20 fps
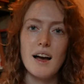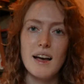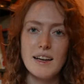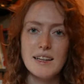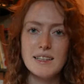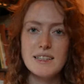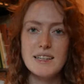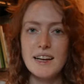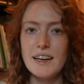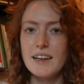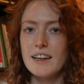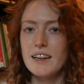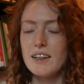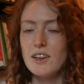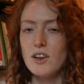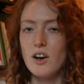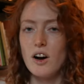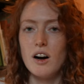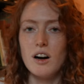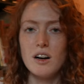I had
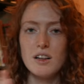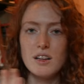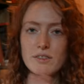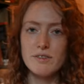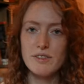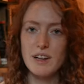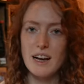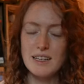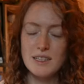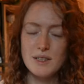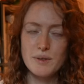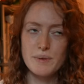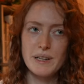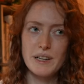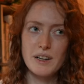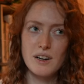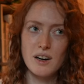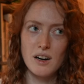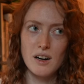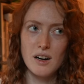taken all of last
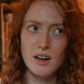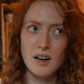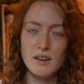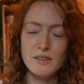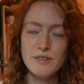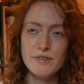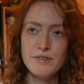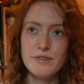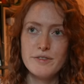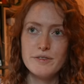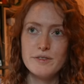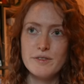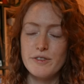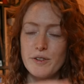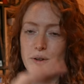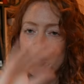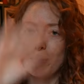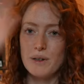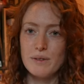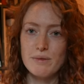week off
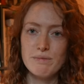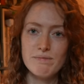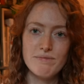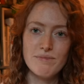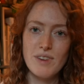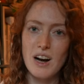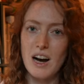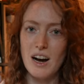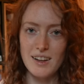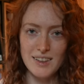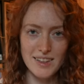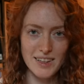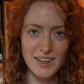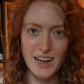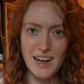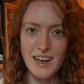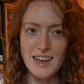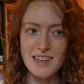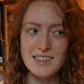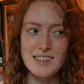for
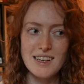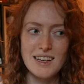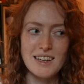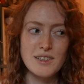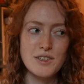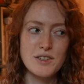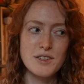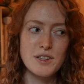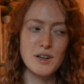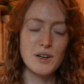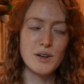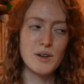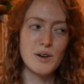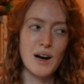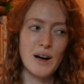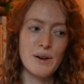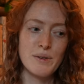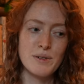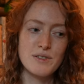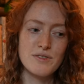holidays and so
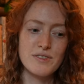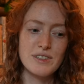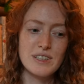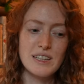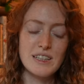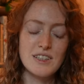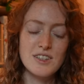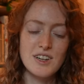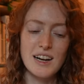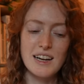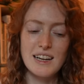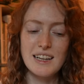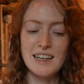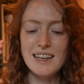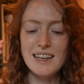I was really trying to